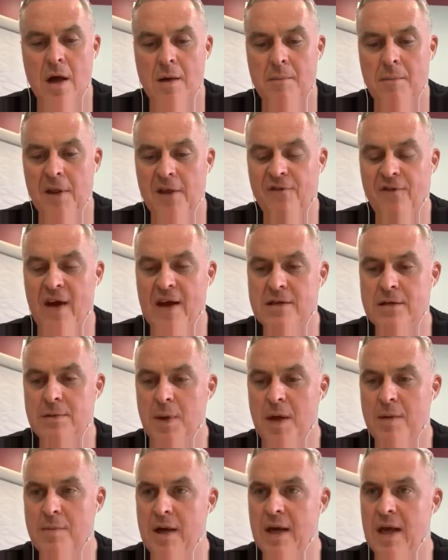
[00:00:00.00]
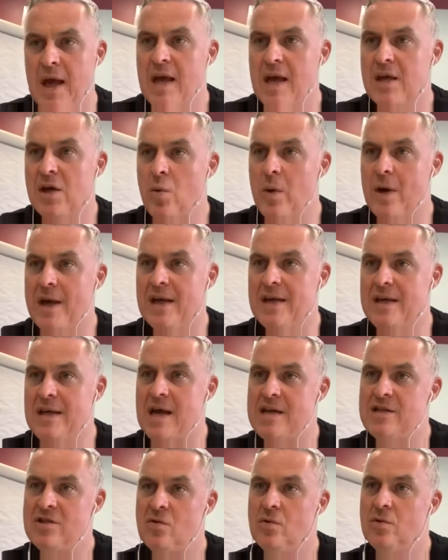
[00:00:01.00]
But the fact to be able to get a quick
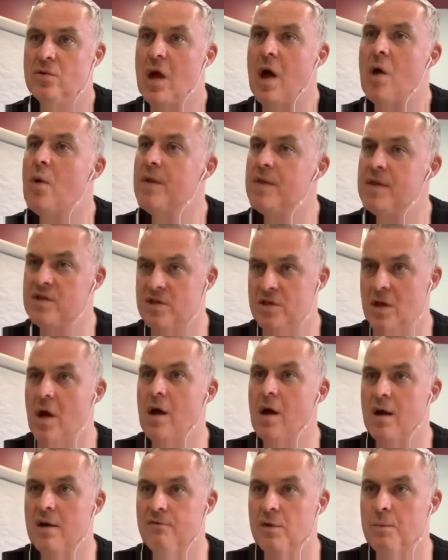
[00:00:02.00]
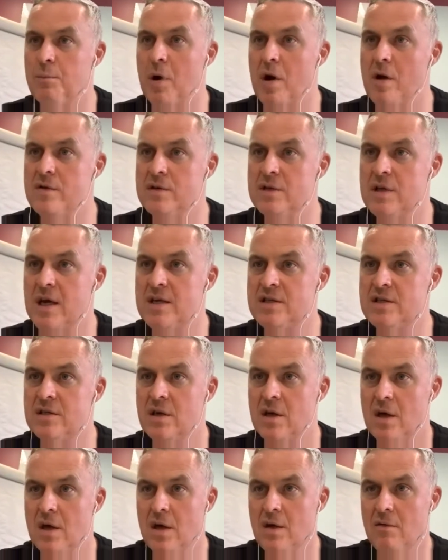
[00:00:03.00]
yes or no at the start of the
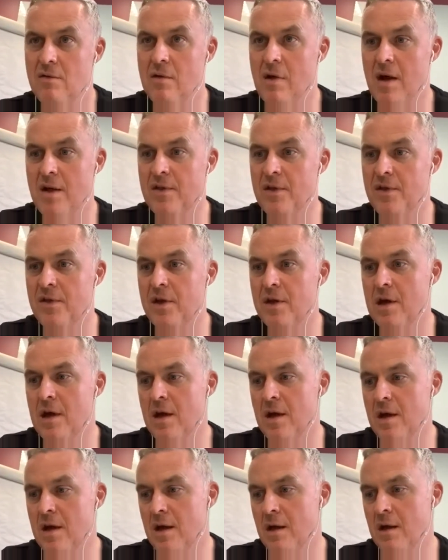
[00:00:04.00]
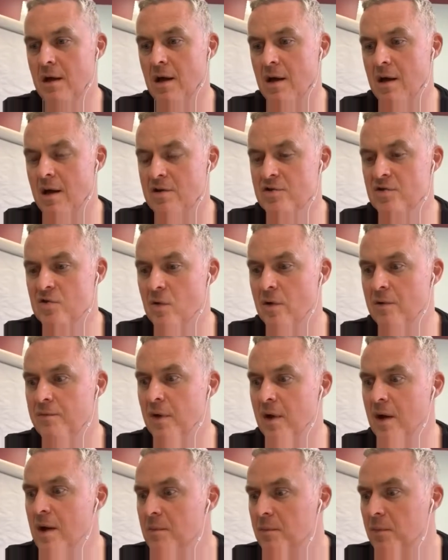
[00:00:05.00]
process, rather than a sort of
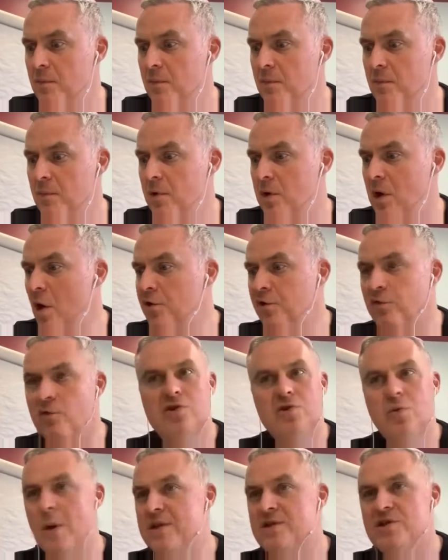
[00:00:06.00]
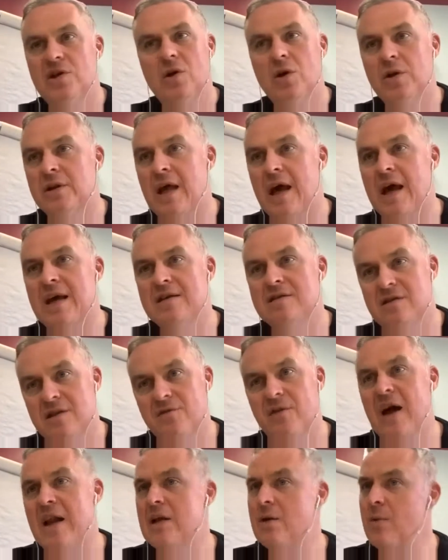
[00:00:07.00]
go through 20 odd days,
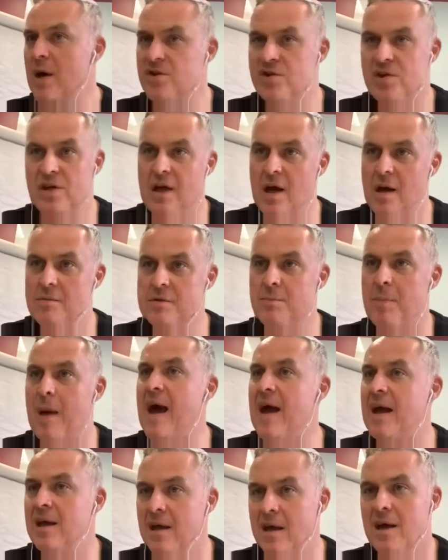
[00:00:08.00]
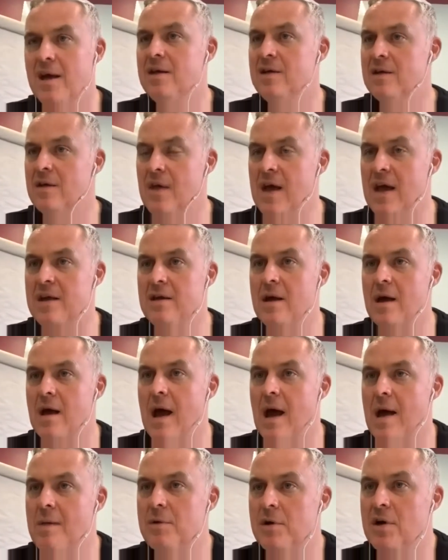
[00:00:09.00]
the valuation comes back, you're then
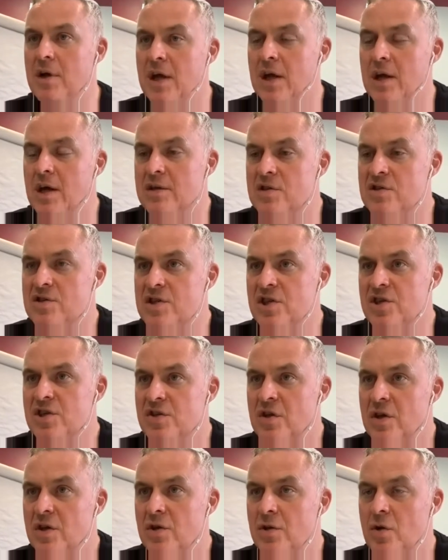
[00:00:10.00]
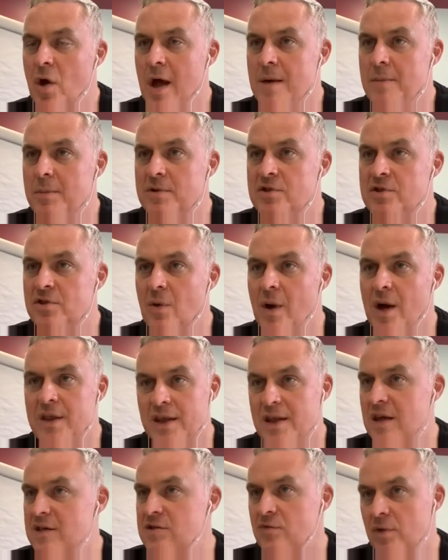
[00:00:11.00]
looking at a decision that you're not able to do. I
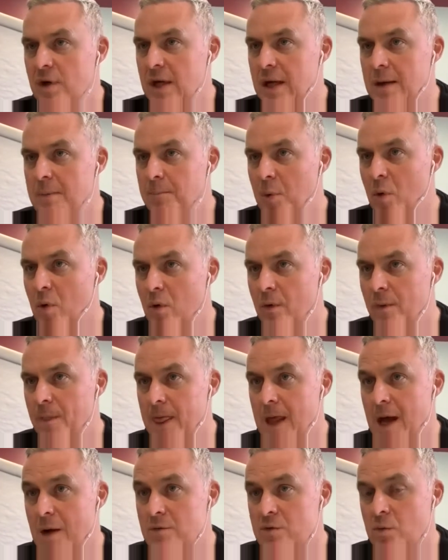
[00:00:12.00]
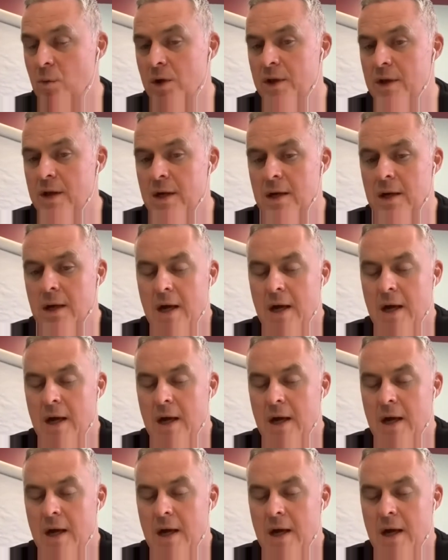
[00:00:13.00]
think that's really important. That was one of the